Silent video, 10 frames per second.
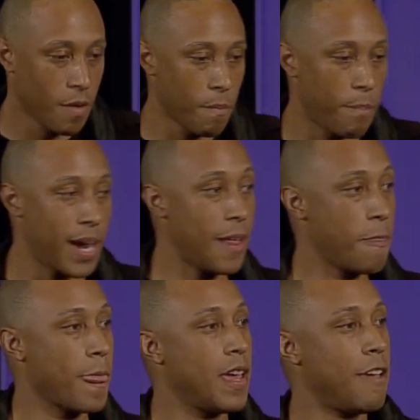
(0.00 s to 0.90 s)
But
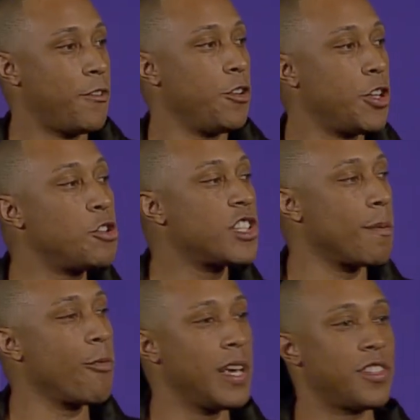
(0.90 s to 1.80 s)
if you do
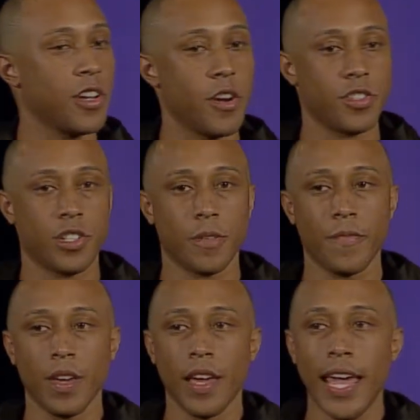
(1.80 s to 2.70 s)
some research
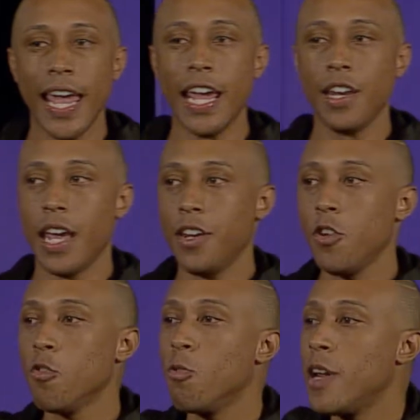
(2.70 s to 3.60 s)
and
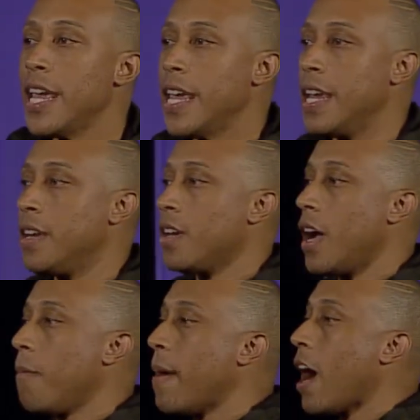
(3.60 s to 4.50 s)
you read
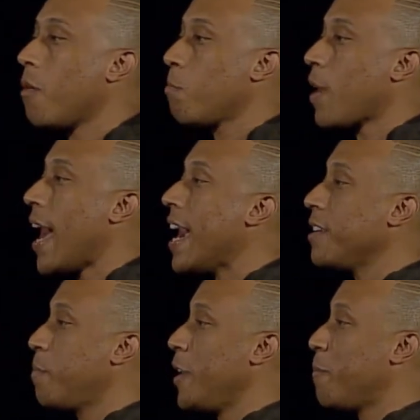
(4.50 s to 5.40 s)
about
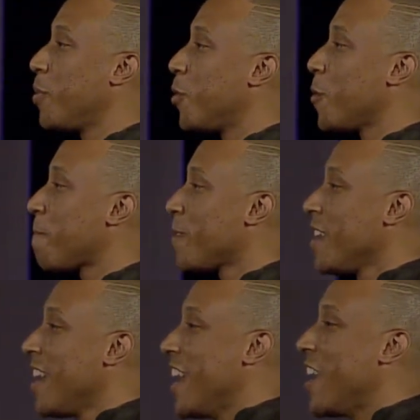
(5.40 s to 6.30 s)
blind people,
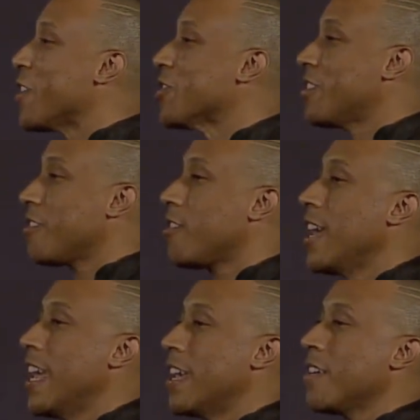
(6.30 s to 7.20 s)
here's the
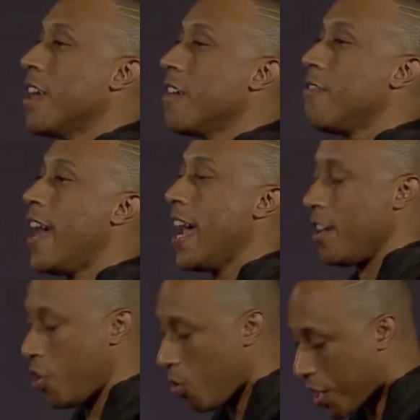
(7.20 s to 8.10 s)
thing that you will